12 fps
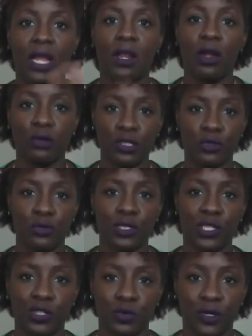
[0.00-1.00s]
Long story
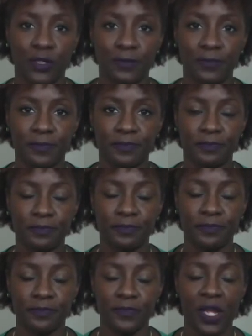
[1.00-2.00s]
short,
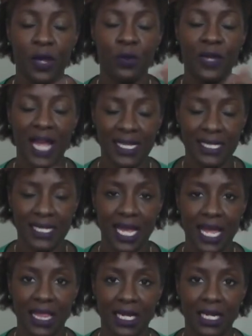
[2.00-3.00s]
we got
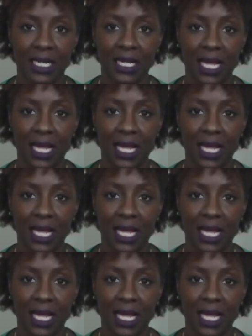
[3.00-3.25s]
together.